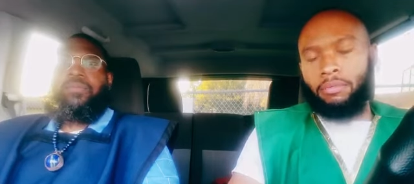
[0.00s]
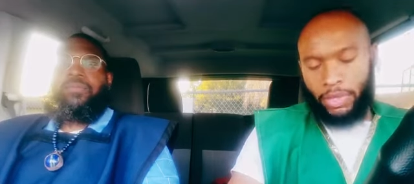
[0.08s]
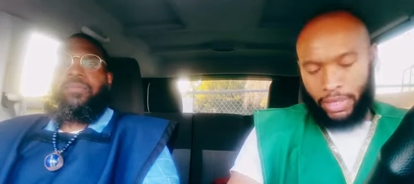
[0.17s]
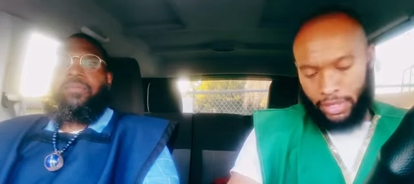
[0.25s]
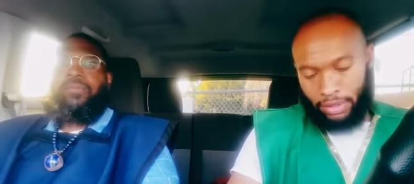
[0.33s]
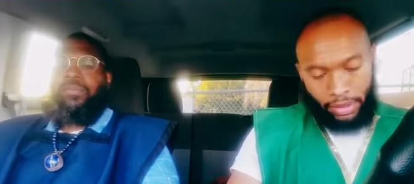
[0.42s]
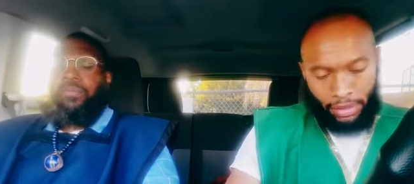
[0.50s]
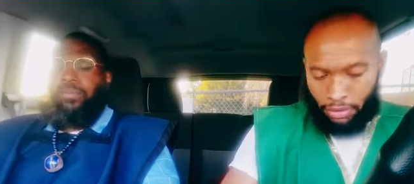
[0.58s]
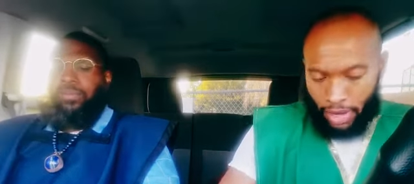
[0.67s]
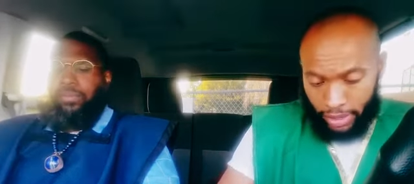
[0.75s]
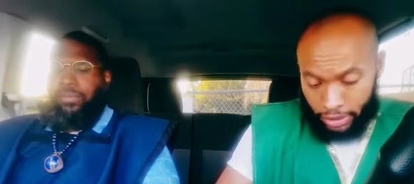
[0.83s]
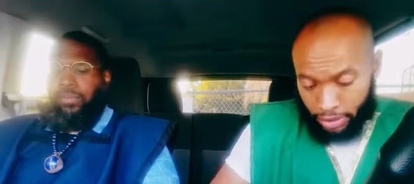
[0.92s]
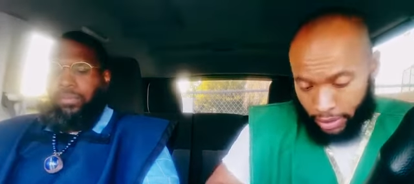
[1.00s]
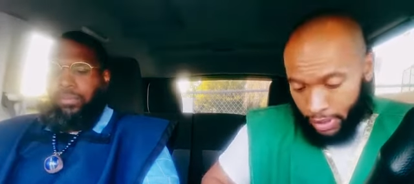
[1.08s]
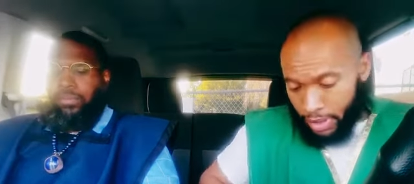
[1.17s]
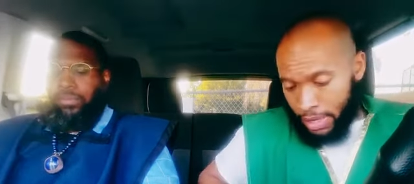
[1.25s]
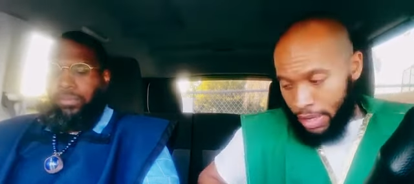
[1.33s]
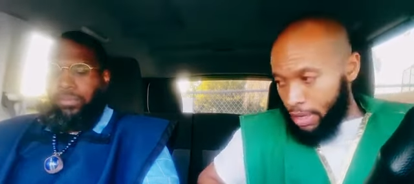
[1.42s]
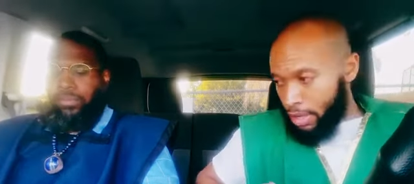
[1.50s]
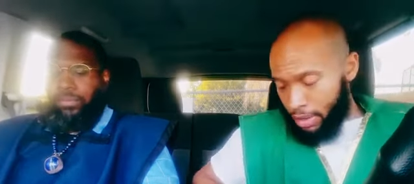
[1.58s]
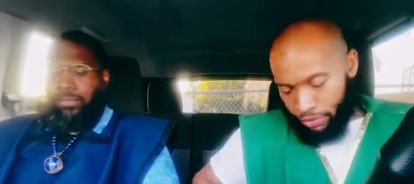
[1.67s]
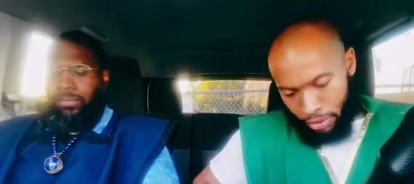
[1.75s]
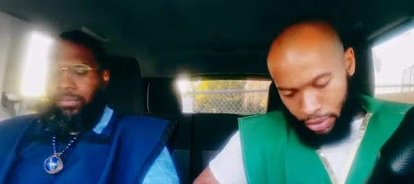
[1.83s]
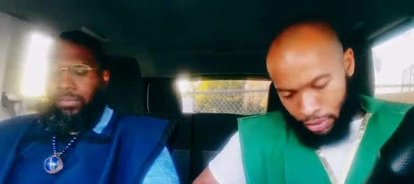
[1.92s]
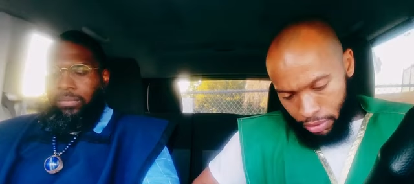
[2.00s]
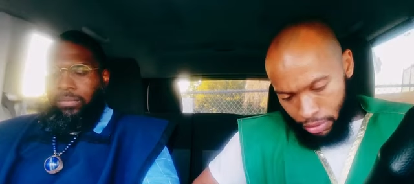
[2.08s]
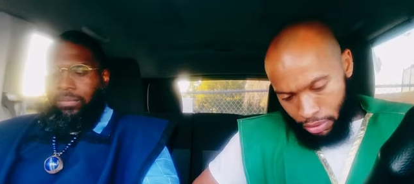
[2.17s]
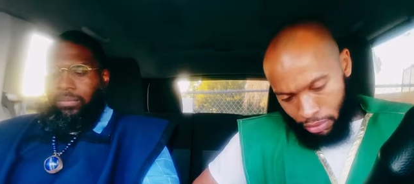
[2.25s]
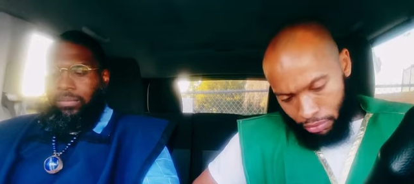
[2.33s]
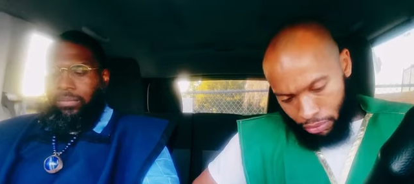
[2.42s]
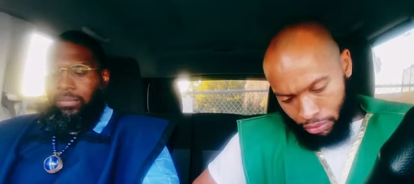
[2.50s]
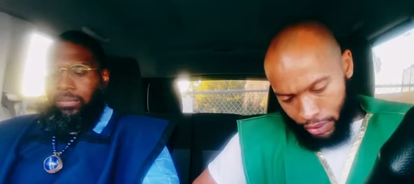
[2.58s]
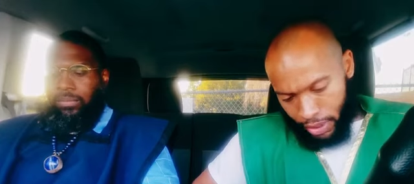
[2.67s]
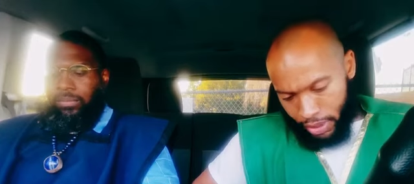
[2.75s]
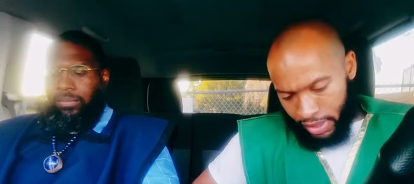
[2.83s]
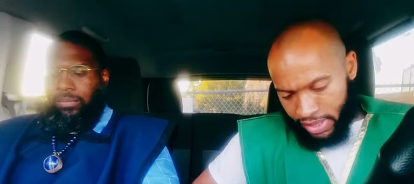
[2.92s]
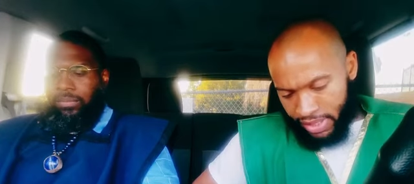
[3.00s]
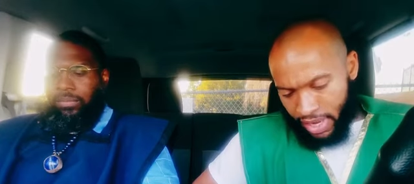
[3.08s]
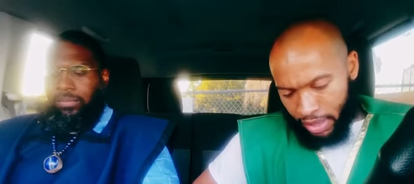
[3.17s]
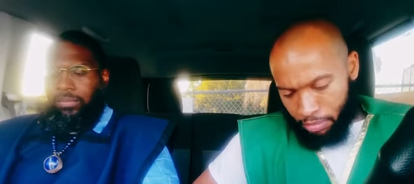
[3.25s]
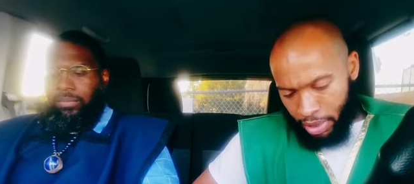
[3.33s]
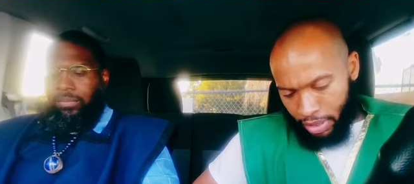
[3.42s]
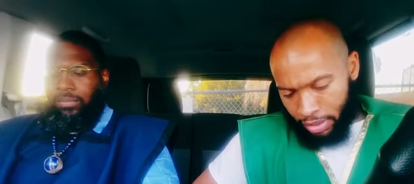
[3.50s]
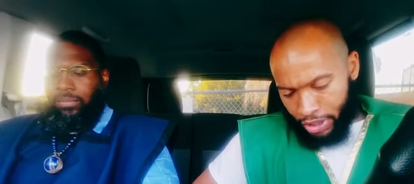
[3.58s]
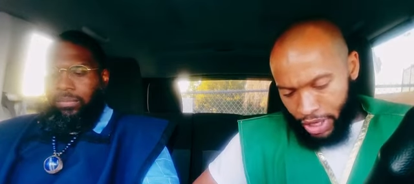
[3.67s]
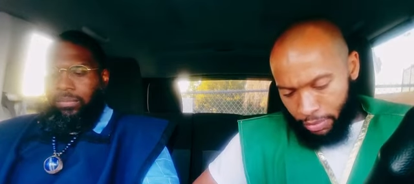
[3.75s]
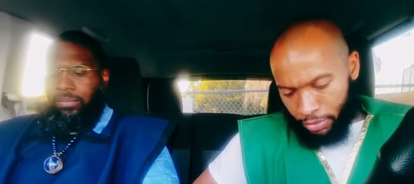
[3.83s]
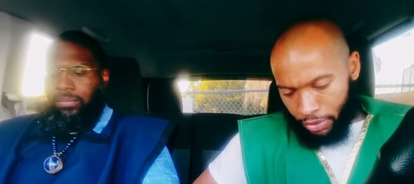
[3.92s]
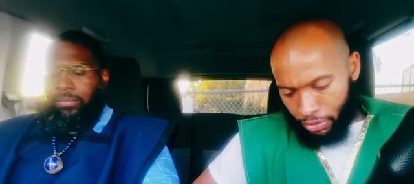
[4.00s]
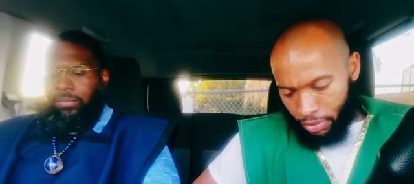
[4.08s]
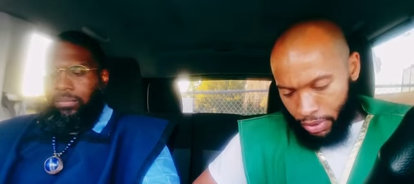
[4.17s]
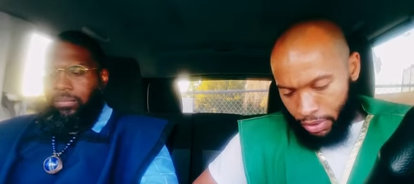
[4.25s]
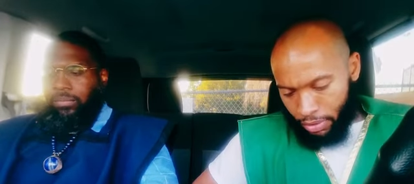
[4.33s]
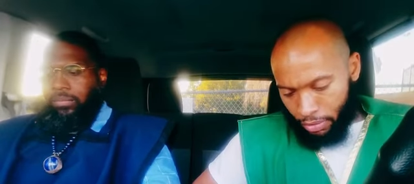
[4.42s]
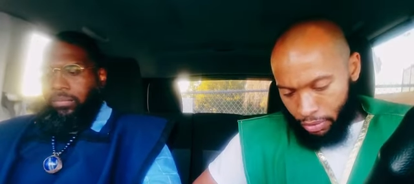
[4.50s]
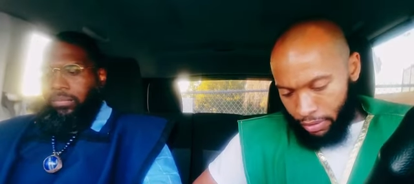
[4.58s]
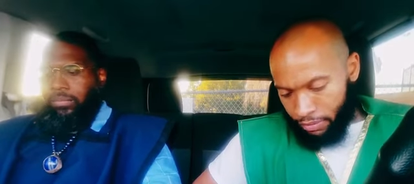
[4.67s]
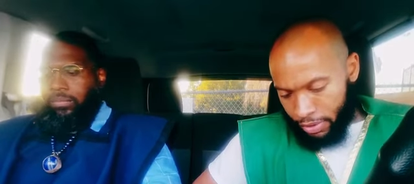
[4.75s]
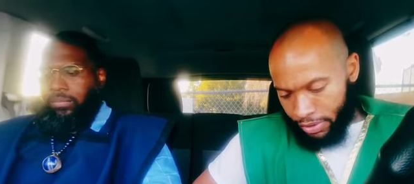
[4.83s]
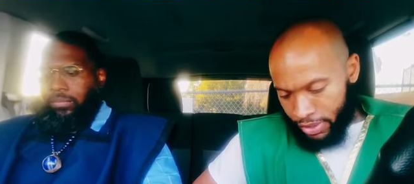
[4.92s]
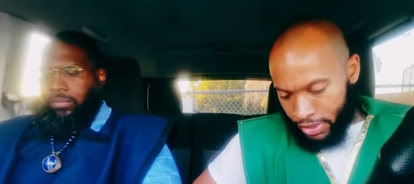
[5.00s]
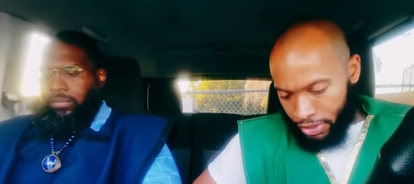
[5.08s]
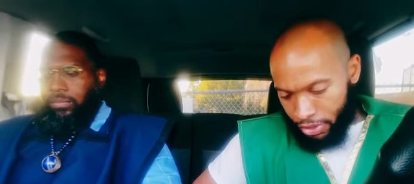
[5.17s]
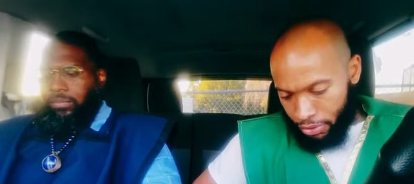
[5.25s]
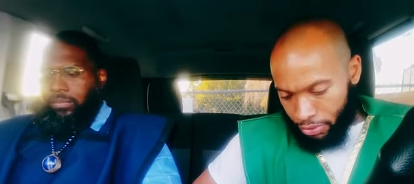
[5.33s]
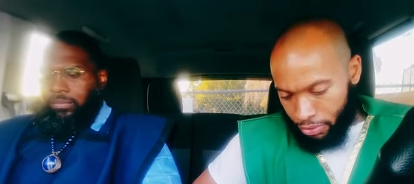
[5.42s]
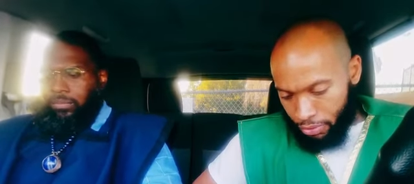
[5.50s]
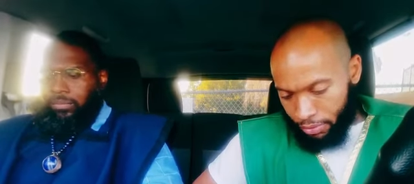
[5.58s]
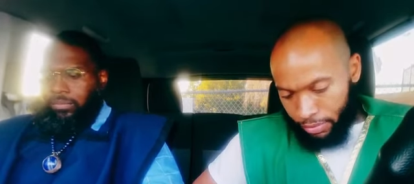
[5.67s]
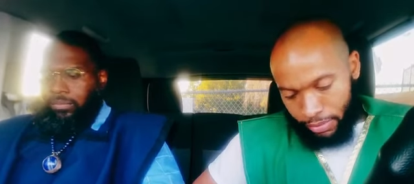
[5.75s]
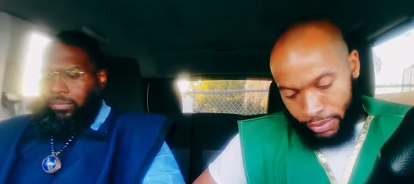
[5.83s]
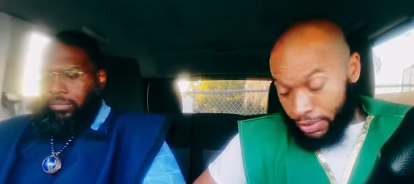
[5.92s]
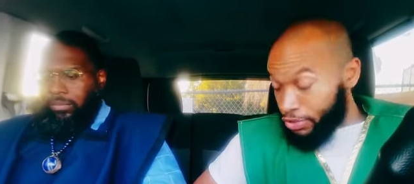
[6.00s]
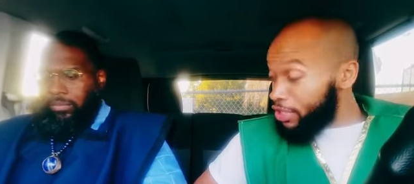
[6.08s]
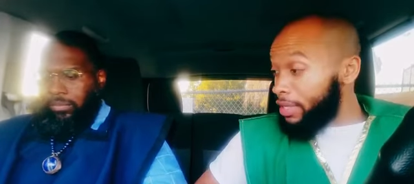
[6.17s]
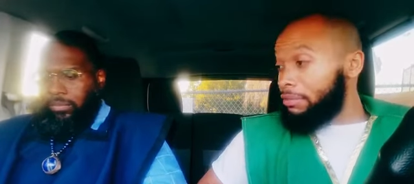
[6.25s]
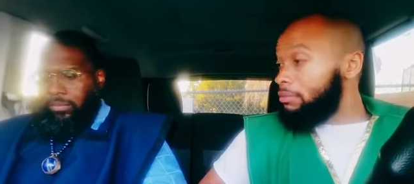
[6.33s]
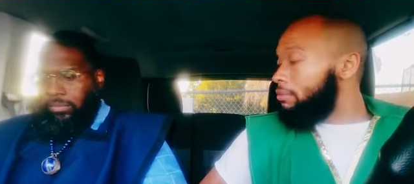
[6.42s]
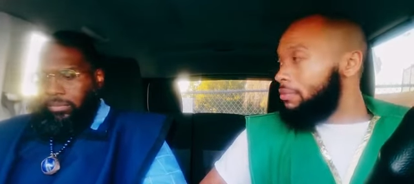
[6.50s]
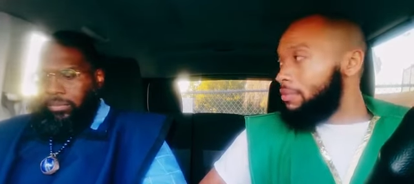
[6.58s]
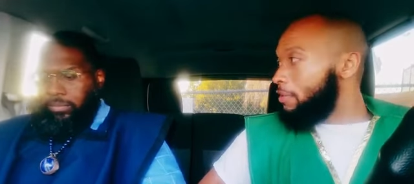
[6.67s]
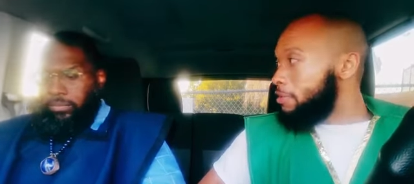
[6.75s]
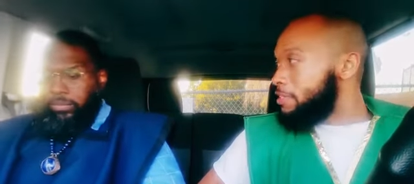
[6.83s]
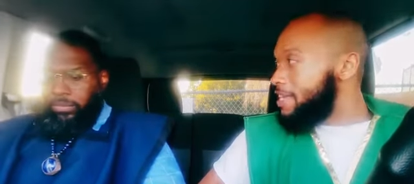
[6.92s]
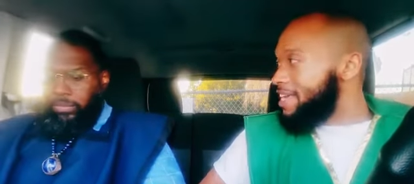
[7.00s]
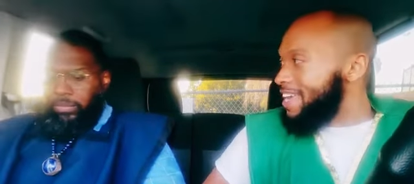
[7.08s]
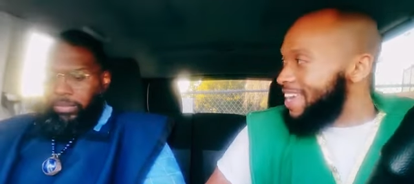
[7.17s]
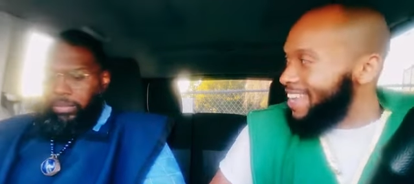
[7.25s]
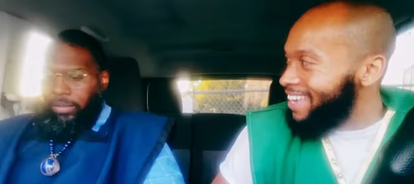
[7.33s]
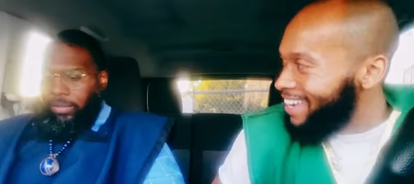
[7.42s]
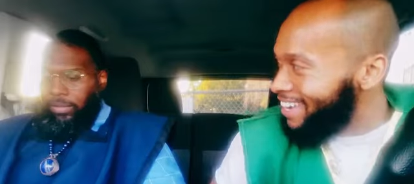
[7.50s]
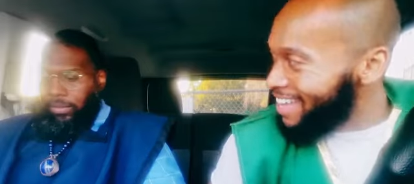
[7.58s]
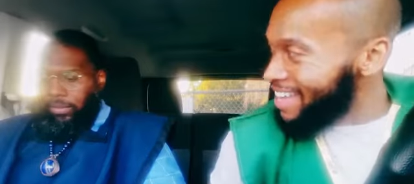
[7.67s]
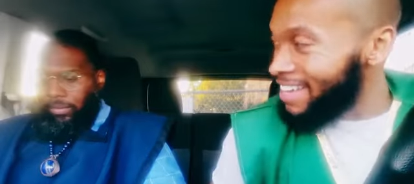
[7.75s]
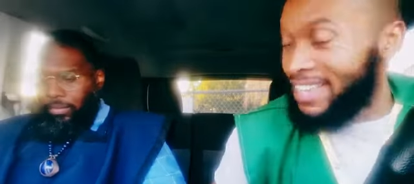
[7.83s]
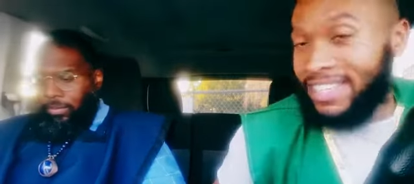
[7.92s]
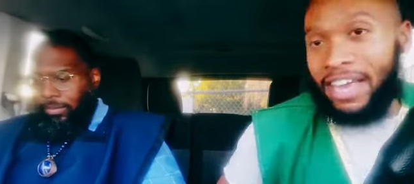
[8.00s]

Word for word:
Speaker 1: But uh, you know, actually, if you could, we'll get a Second Peter chapter three, read verses two, shit, thirteen, because